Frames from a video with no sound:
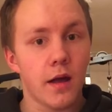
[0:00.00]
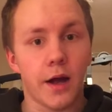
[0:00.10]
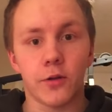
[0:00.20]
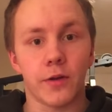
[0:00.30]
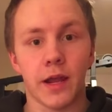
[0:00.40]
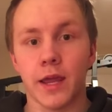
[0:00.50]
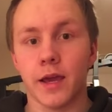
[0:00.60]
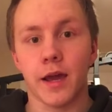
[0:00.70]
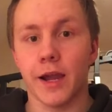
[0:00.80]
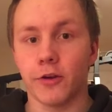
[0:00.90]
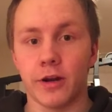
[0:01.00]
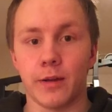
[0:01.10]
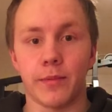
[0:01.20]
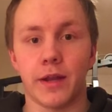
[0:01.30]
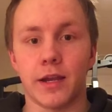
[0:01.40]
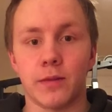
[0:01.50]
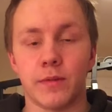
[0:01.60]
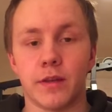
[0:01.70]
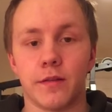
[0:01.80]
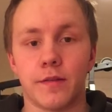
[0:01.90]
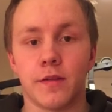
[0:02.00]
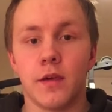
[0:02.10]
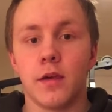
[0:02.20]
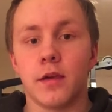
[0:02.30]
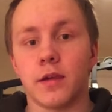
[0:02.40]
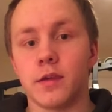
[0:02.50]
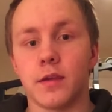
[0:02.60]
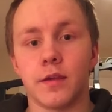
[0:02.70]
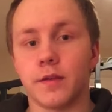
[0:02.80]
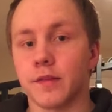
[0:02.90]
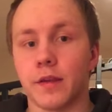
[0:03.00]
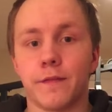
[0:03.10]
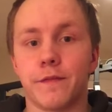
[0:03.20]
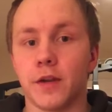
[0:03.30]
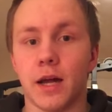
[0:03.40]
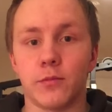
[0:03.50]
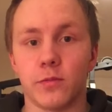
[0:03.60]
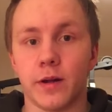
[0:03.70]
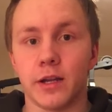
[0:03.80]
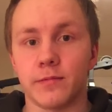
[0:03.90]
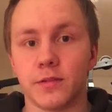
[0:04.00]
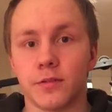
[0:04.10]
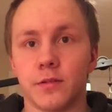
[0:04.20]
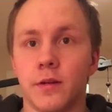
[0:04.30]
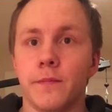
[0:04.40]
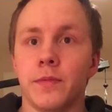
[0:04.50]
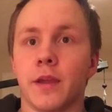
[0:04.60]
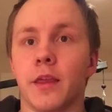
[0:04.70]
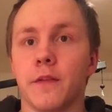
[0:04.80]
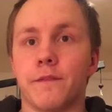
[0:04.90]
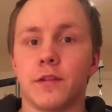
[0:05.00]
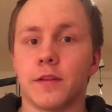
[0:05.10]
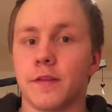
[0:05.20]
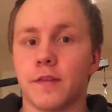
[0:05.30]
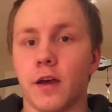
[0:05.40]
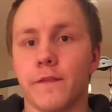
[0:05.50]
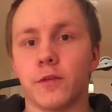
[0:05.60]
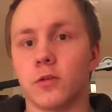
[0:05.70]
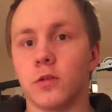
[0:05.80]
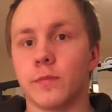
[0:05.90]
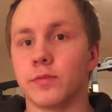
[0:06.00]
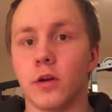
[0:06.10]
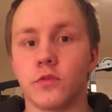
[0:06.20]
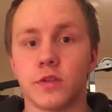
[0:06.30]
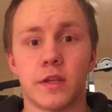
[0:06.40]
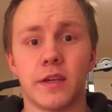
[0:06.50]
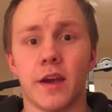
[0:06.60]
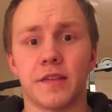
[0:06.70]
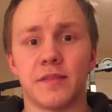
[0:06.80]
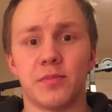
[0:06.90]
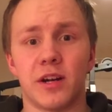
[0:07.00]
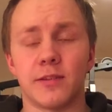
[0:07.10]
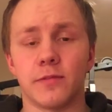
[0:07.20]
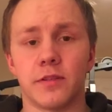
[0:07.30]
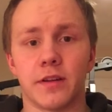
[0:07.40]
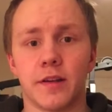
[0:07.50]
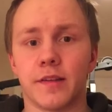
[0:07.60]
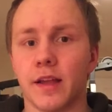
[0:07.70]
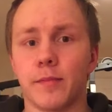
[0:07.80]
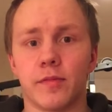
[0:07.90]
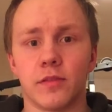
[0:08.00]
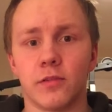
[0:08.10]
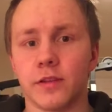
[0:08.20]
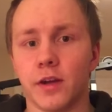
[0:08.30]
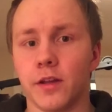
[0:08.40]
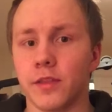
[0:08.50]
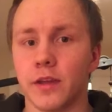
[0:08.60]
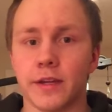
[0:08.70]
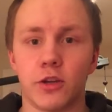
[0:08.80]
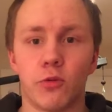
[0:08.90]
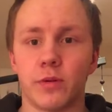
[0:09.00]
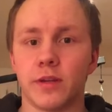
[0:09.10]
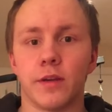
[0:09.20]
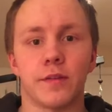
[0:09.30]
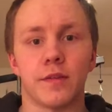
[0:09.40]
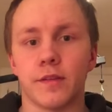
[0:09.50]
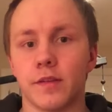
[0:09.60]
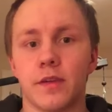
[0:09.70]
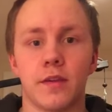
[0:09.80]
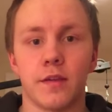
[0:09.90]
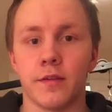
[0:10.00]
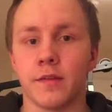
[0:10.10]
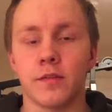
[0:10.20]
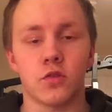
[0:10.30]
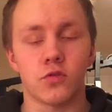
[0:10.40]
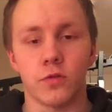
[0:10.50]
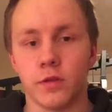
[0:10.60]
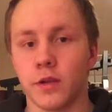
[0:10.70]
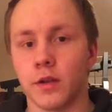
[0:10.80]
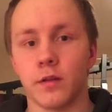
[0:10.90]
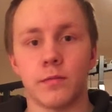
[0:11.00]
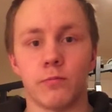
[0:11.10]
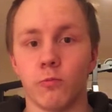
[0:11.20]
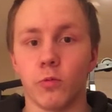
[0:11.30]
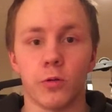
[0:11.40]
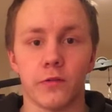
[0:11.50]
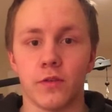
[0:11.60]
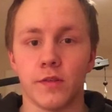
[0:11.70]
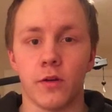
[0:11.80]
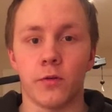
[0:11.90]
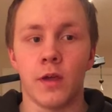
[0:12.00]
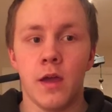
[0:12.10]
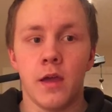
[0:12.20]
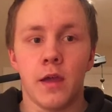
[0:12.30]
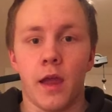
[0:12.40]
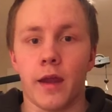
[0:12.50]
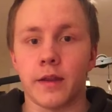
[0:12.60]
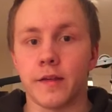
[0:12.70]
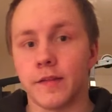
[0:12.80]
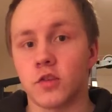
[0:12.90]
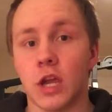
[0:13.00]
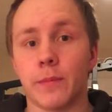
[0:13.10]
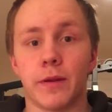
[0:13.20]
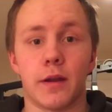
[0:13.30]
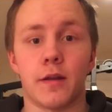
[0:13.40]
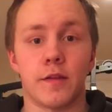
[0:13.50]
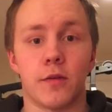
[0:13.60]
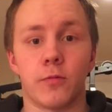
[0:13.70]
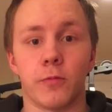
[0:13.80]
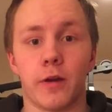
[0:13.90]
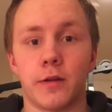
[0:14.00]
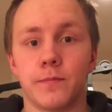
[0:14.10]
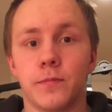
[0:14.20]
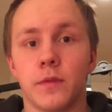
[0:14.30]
I don't hate Kai Greene by any means. He is a phenomenal bodybuilder, and the philosophical approach that he has to bodybuilding is absolutely unlike nobody else's. He is truly in a world of his own, and he's a champion in his own right.